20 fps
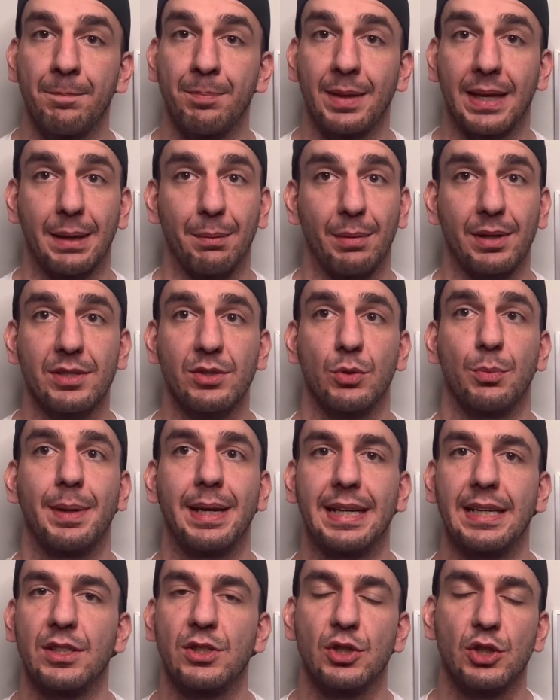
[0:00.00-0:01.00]
and muscle
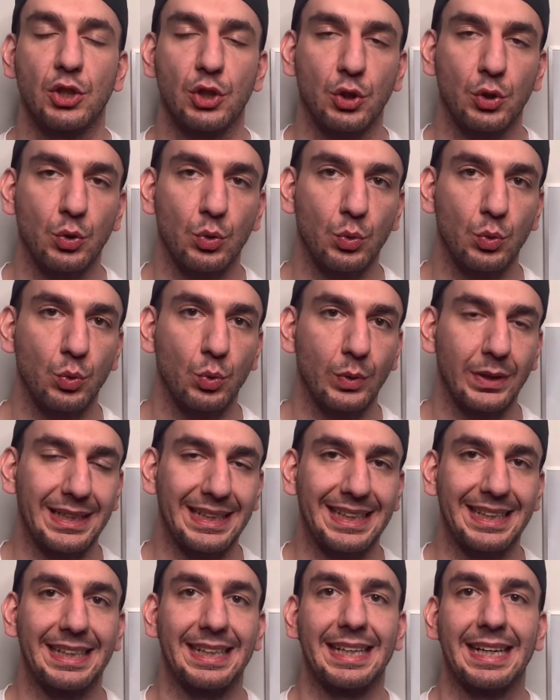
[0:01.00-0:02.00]
maintenance, you
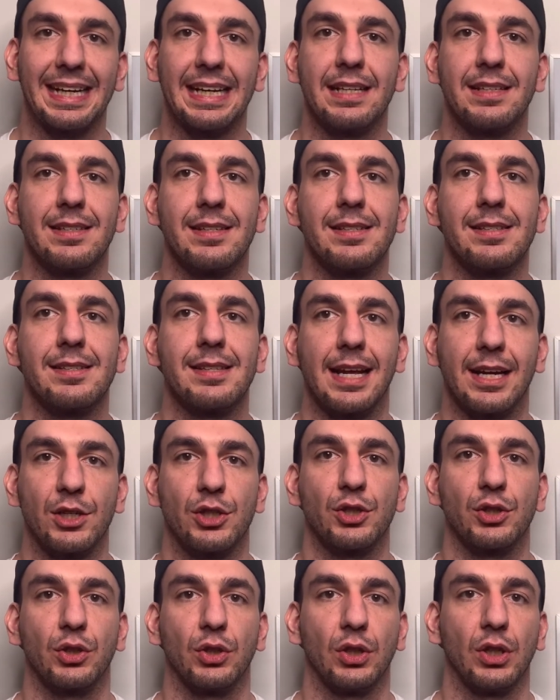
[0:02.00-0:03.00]
need it. It is
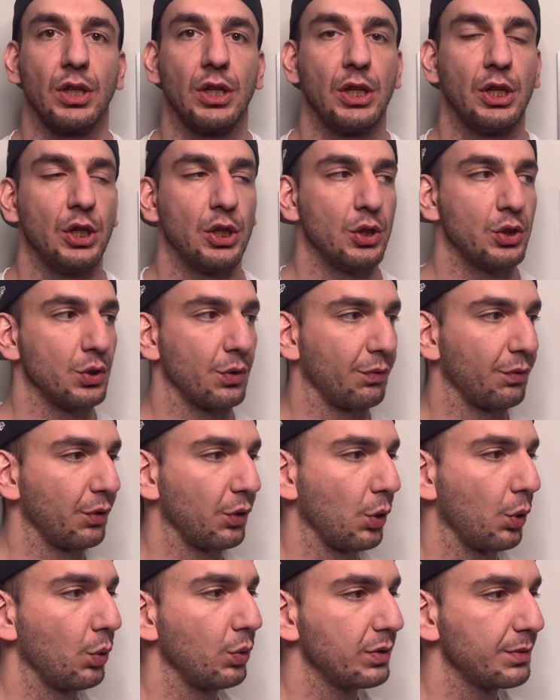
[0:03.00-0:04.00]
essential. So for
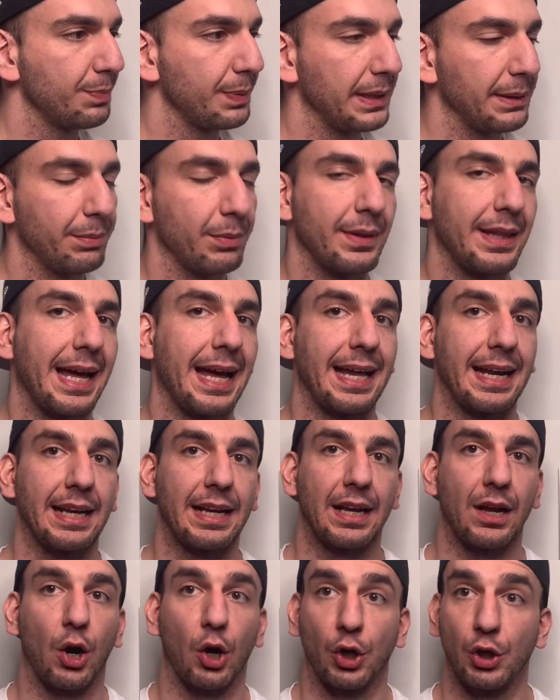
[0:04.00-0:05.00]
those people that
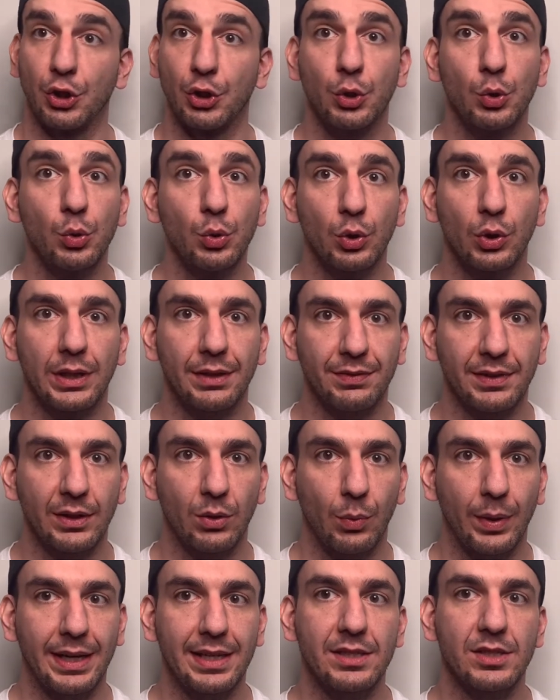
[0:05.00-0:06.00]
are new to lifting
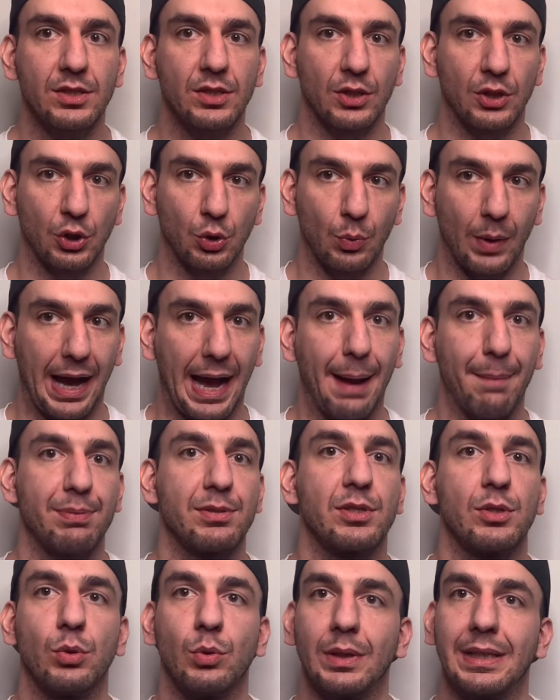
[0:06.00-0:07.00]
weights, you
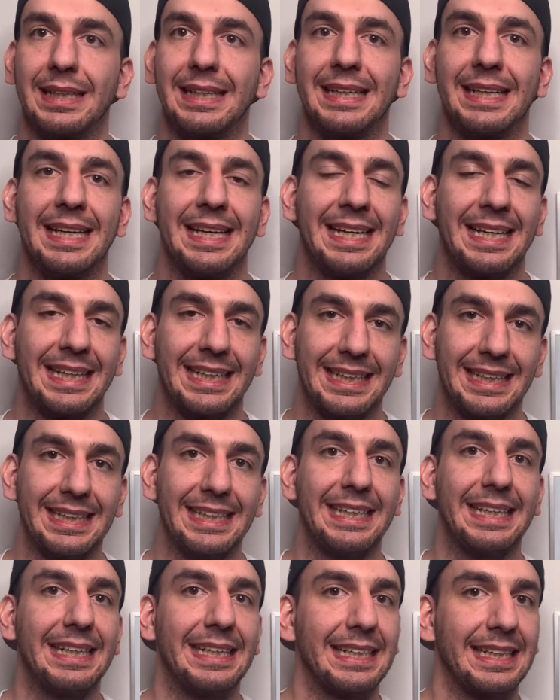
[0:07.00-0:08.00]
absolutely
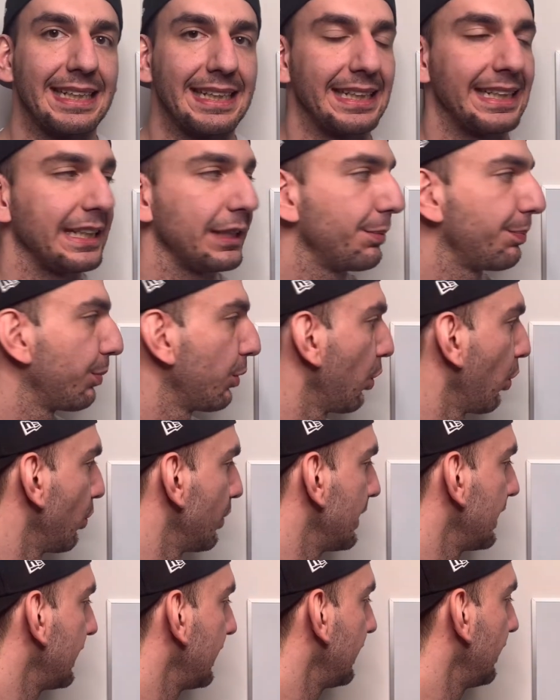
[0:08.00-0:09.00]
need
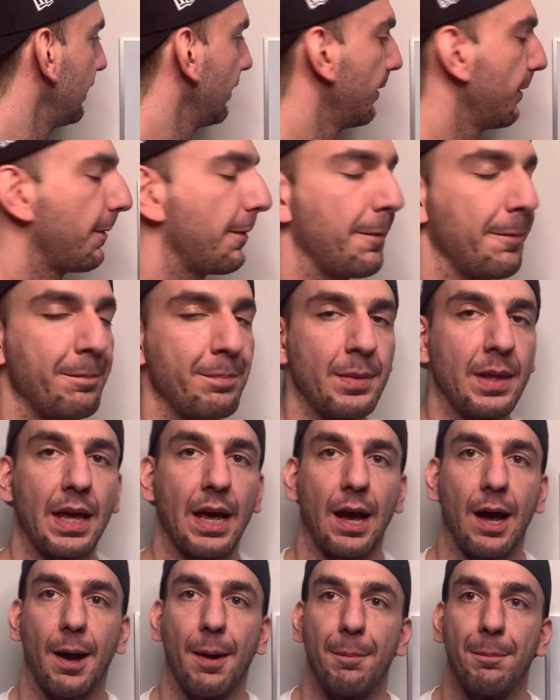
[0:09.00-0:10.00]
protein.
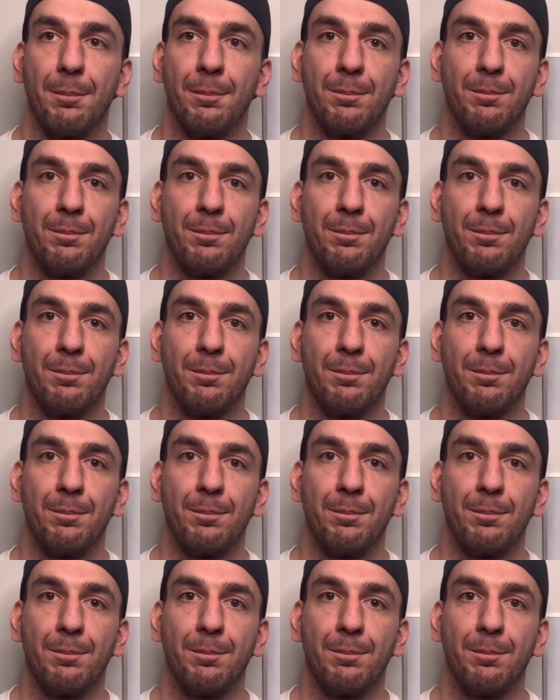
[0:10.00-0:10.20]
You